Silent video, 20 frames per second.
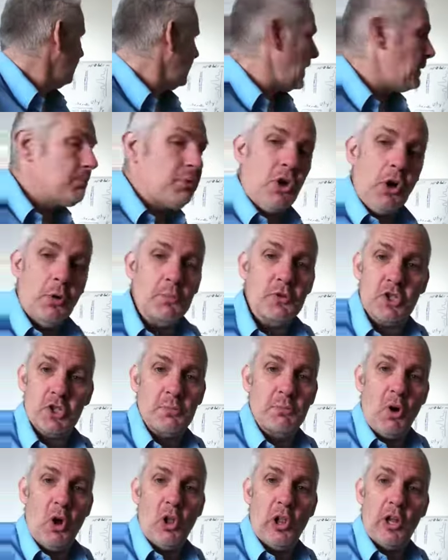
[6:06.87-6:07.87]
It becomes
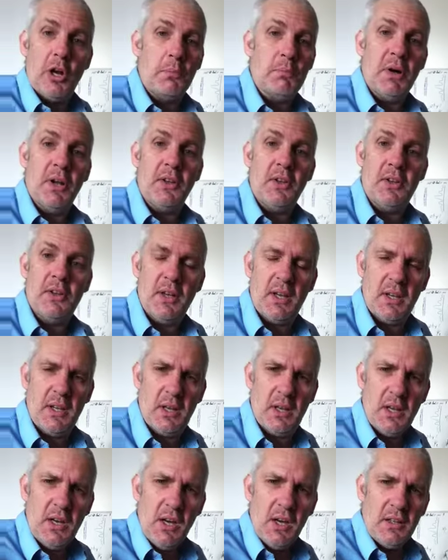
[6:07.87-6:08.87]
smaller, but
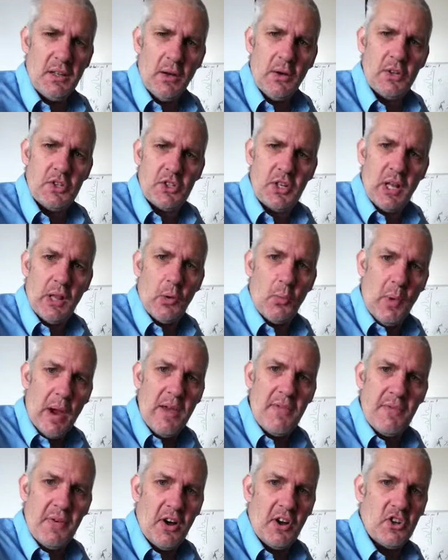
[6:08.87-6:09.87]
there is still a
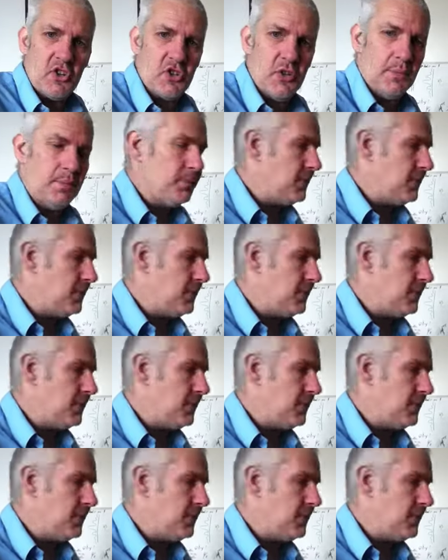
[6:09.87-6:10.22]
wave function.